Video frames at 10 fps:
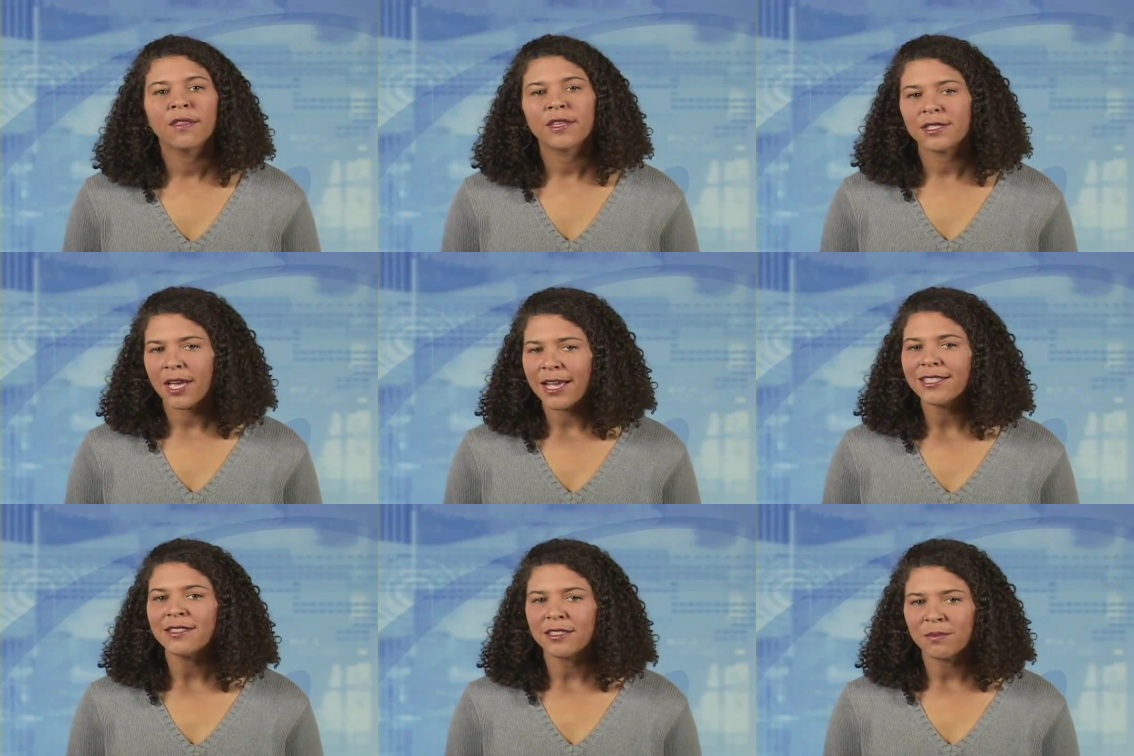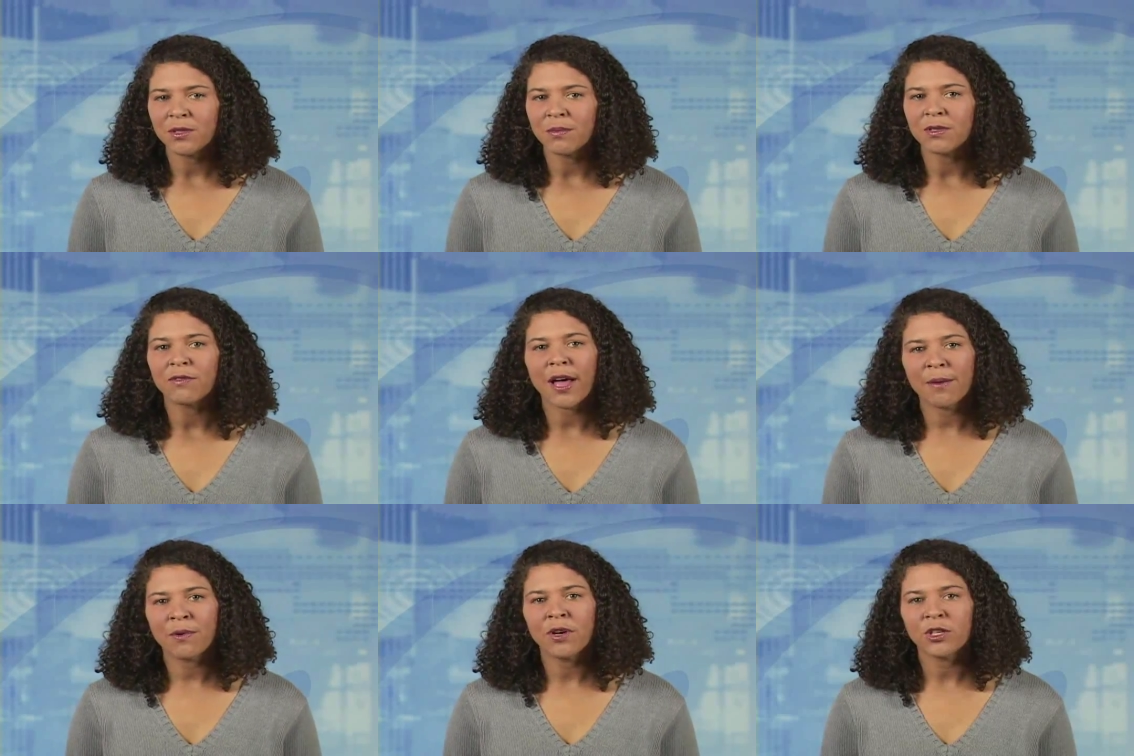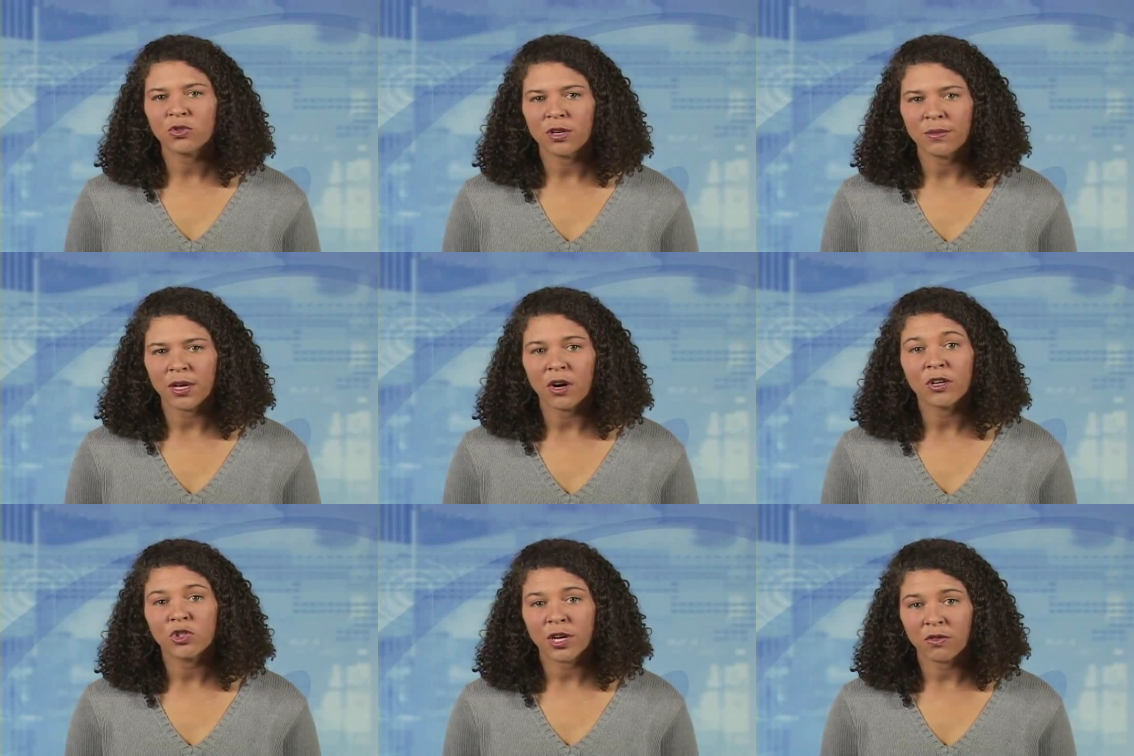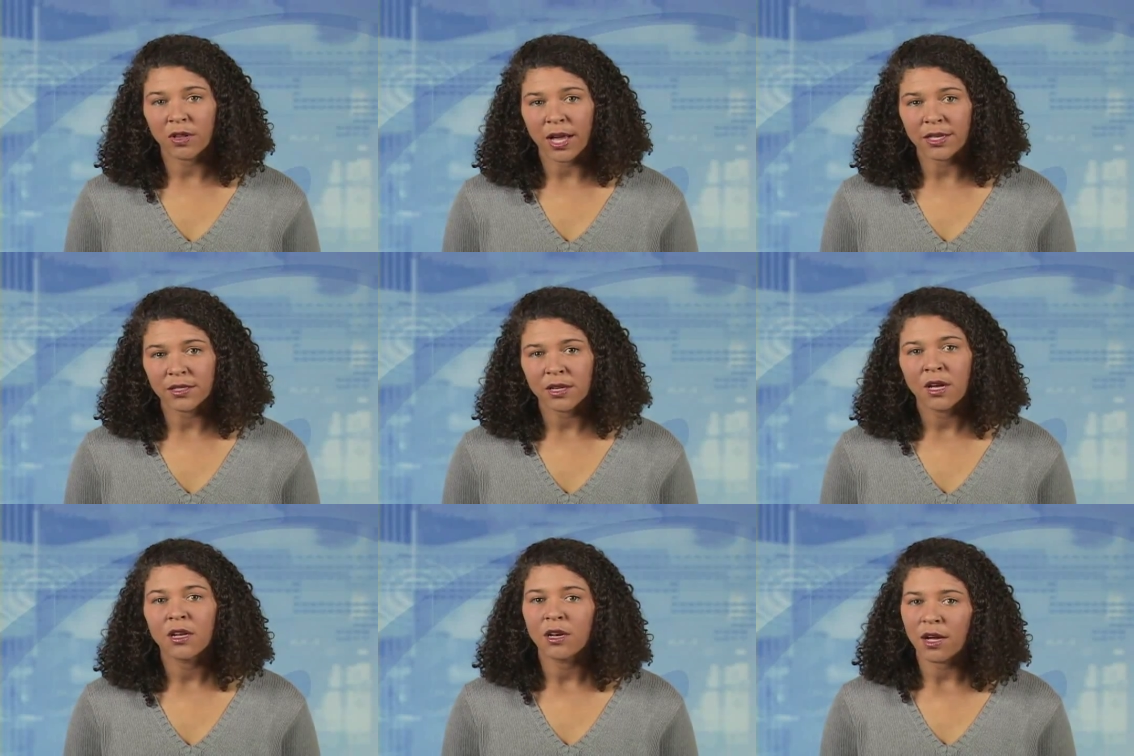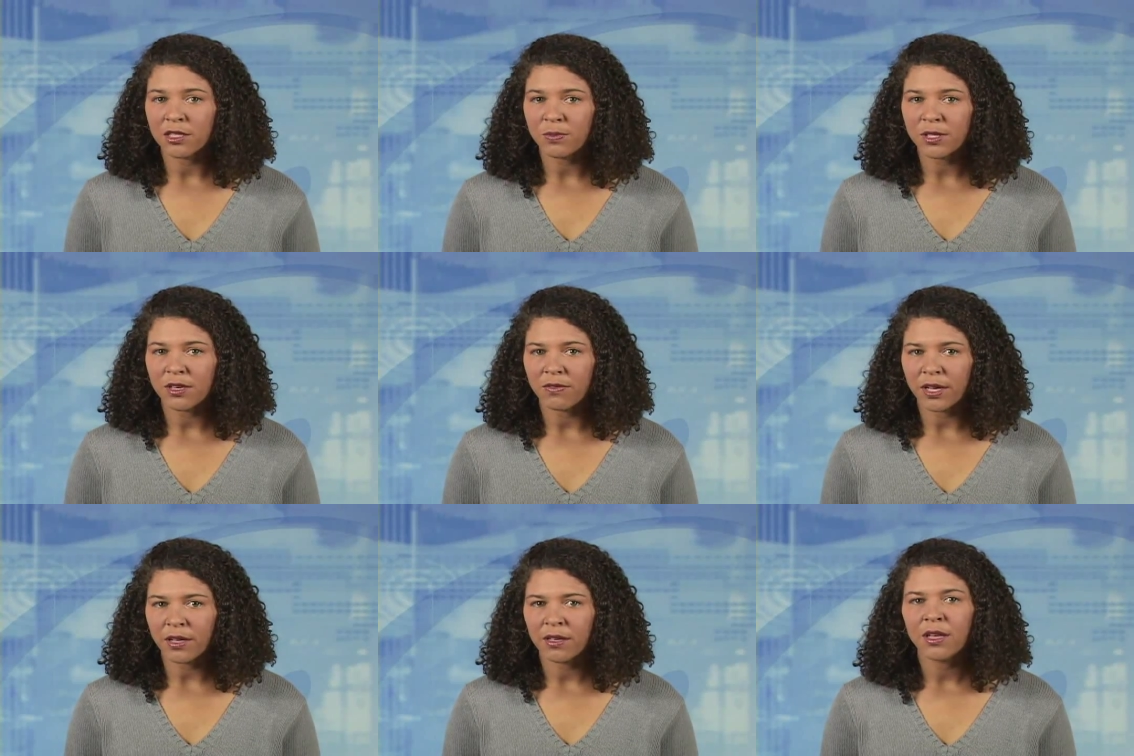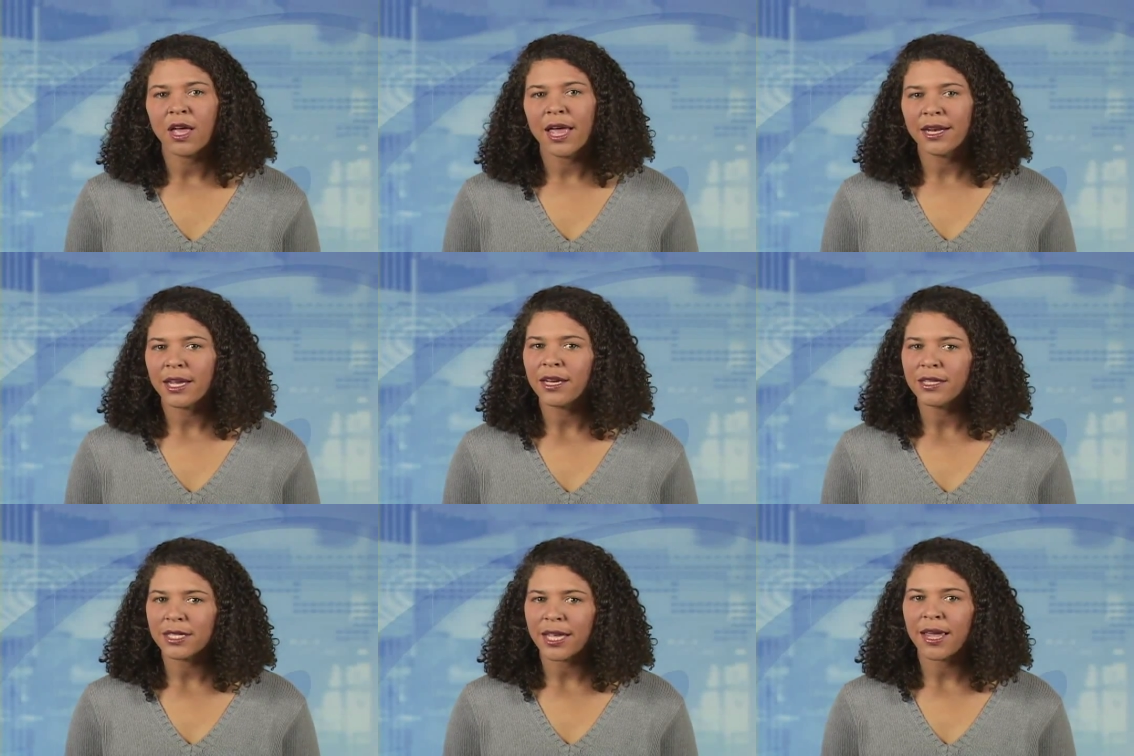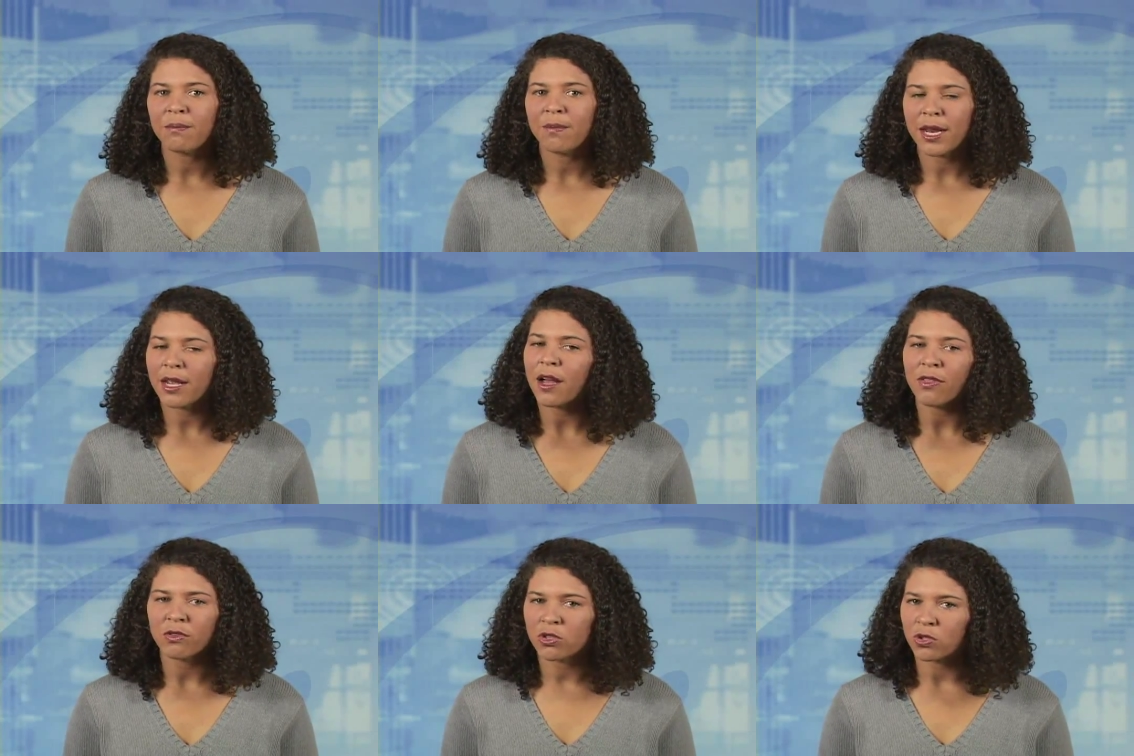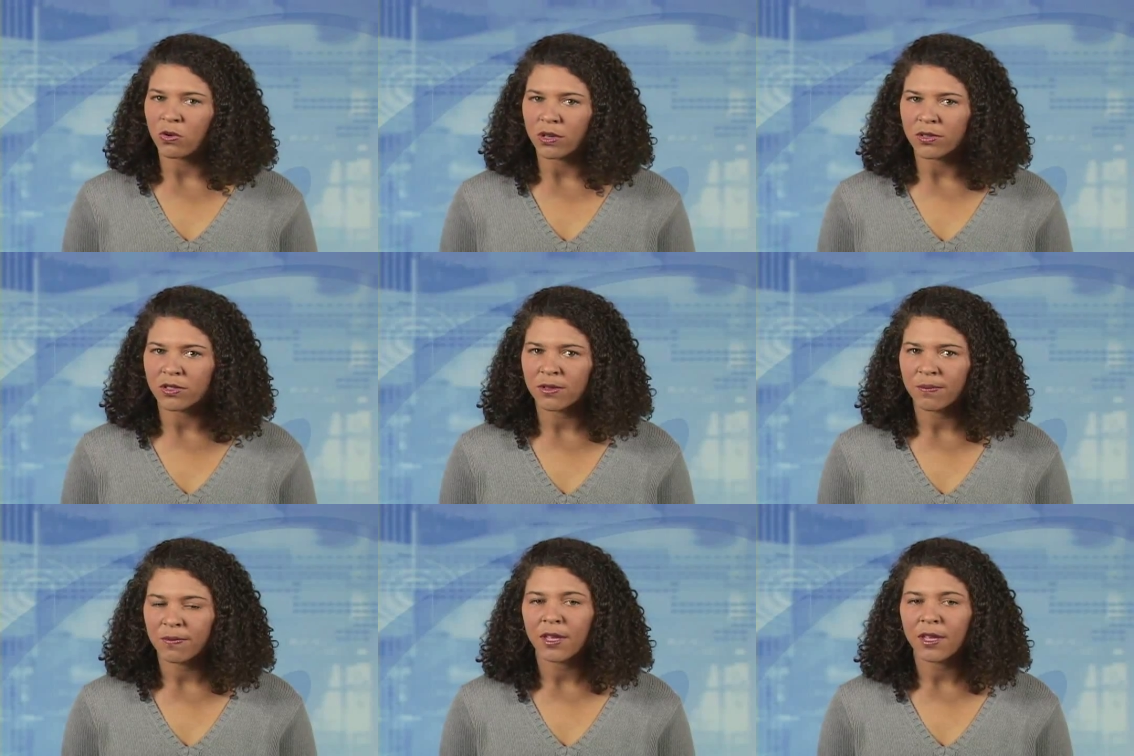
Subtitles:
The signs and symptoms of hyponatremia are generalized, nonspecific, and can indicate many other disorders.